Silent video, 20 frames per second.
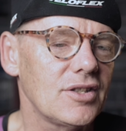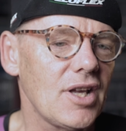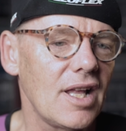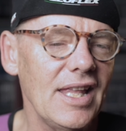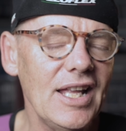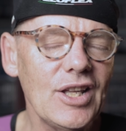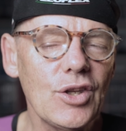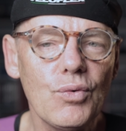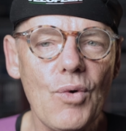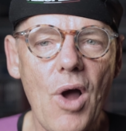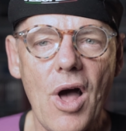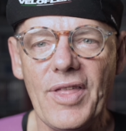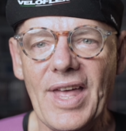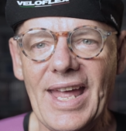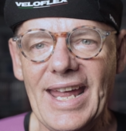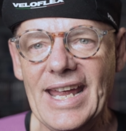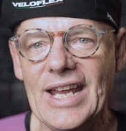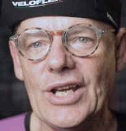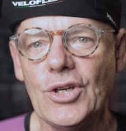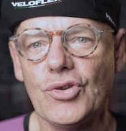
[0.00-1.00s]
So let's roll
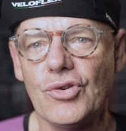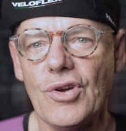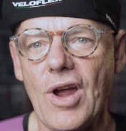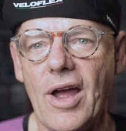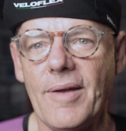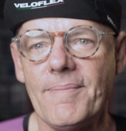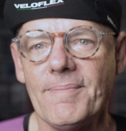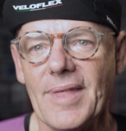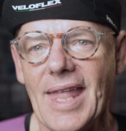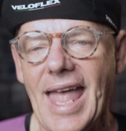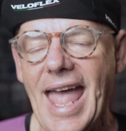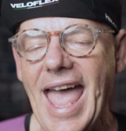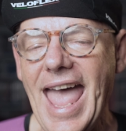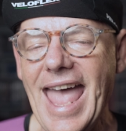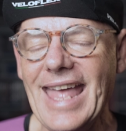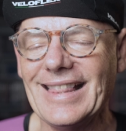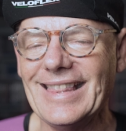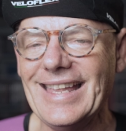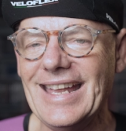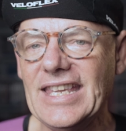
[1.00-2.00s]
that intro
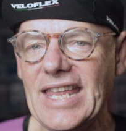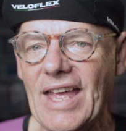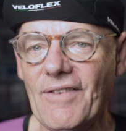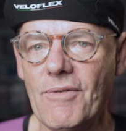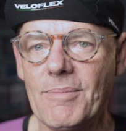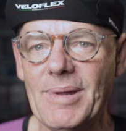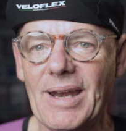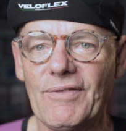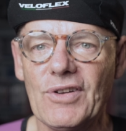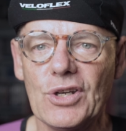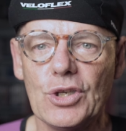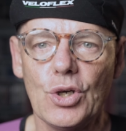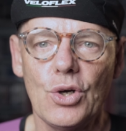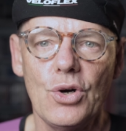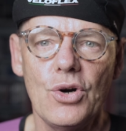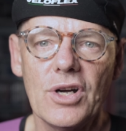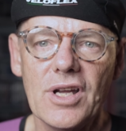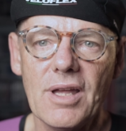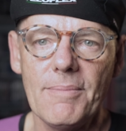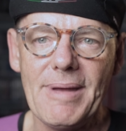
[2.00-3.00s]
and let's have a bit of a
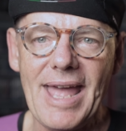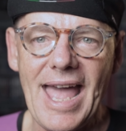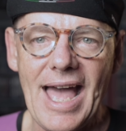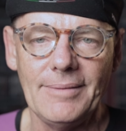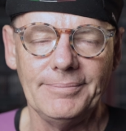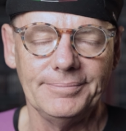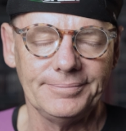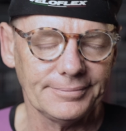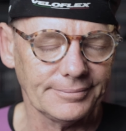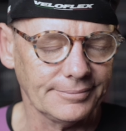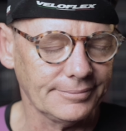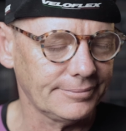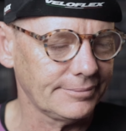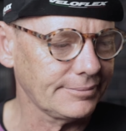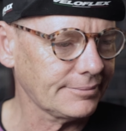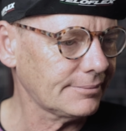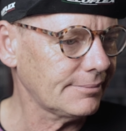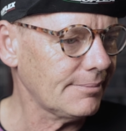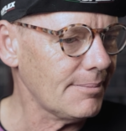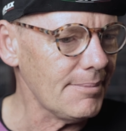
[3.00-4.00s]
talk about
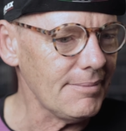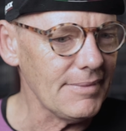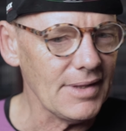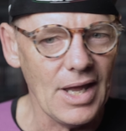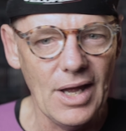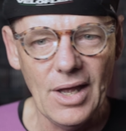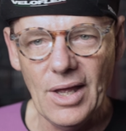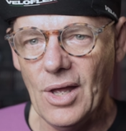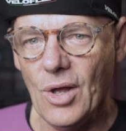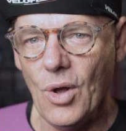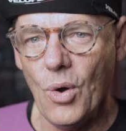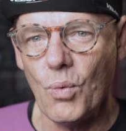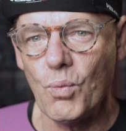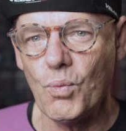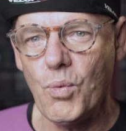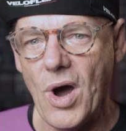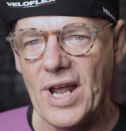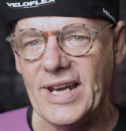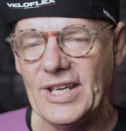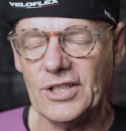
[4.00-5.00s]

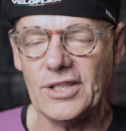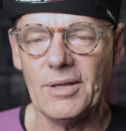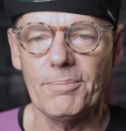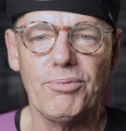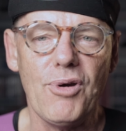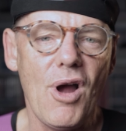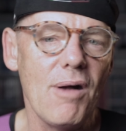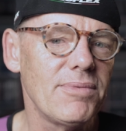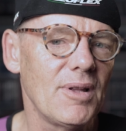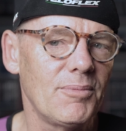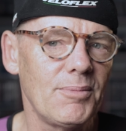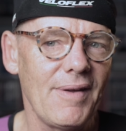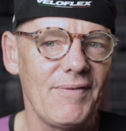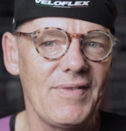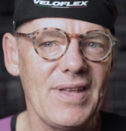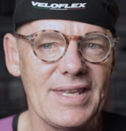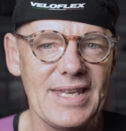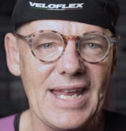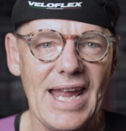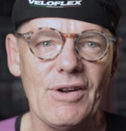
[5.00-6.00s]
what is the problem with
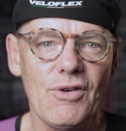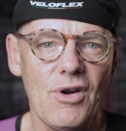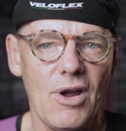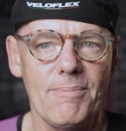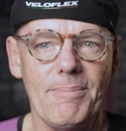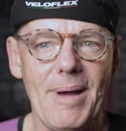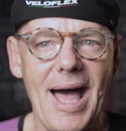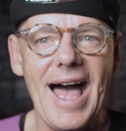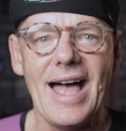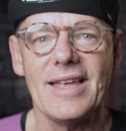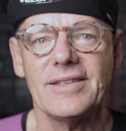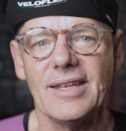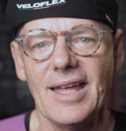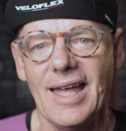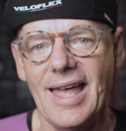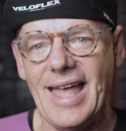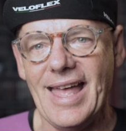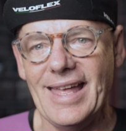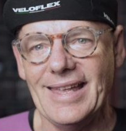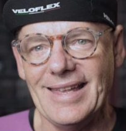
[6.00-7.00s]
these aero bars
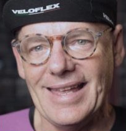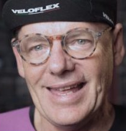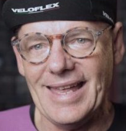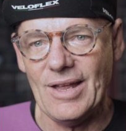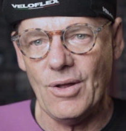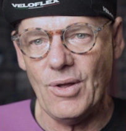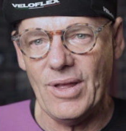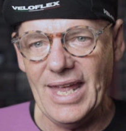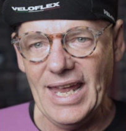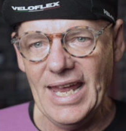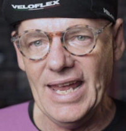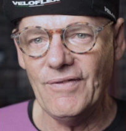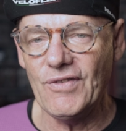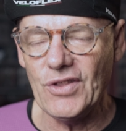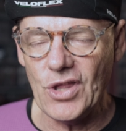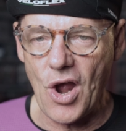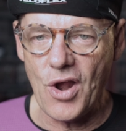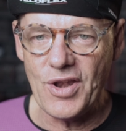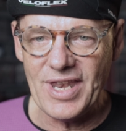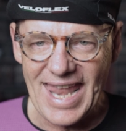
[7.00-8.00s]

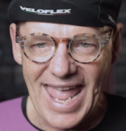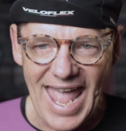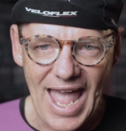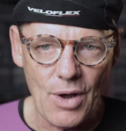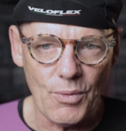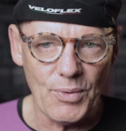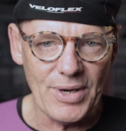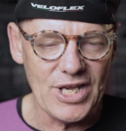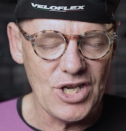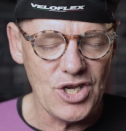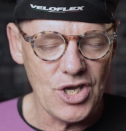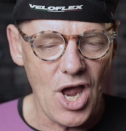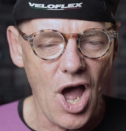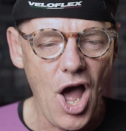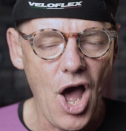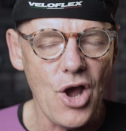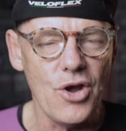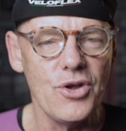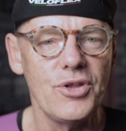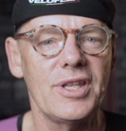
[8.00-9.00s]
even though now we
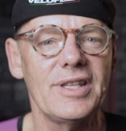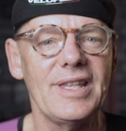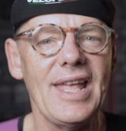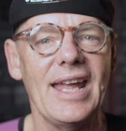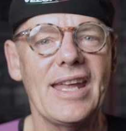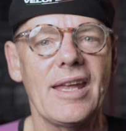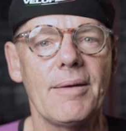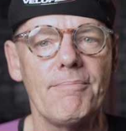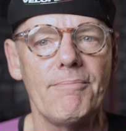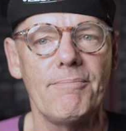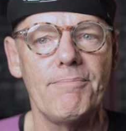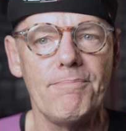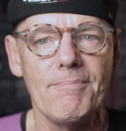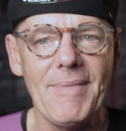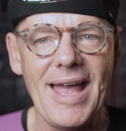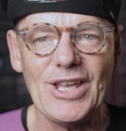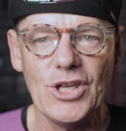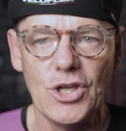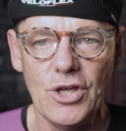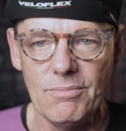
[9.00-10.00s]
know that they can
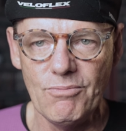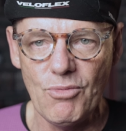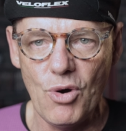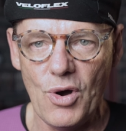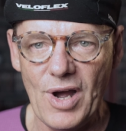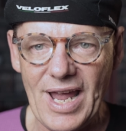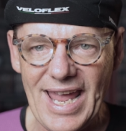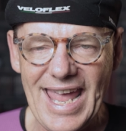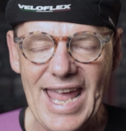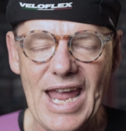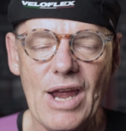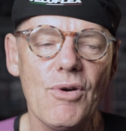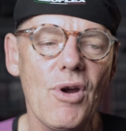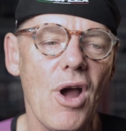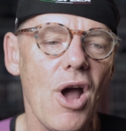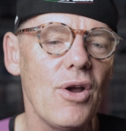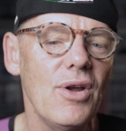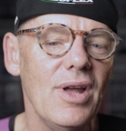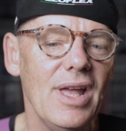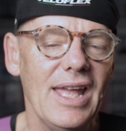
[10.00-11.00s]
make you more
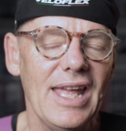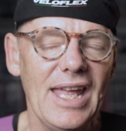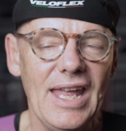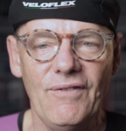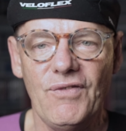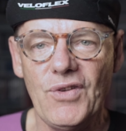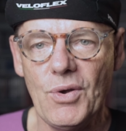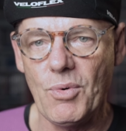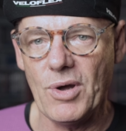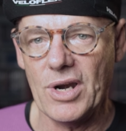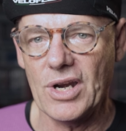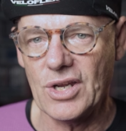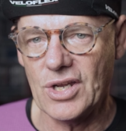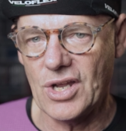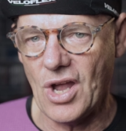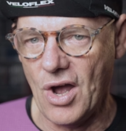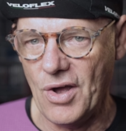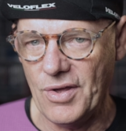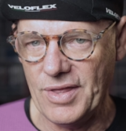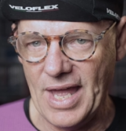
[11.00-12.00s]
aero if you want to
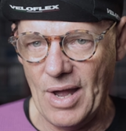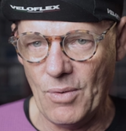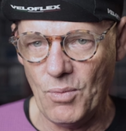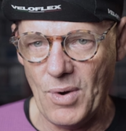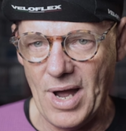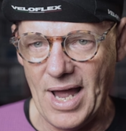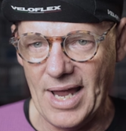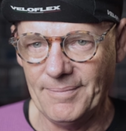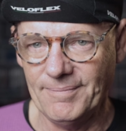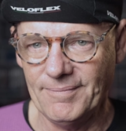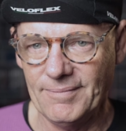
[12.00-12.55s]
go that way.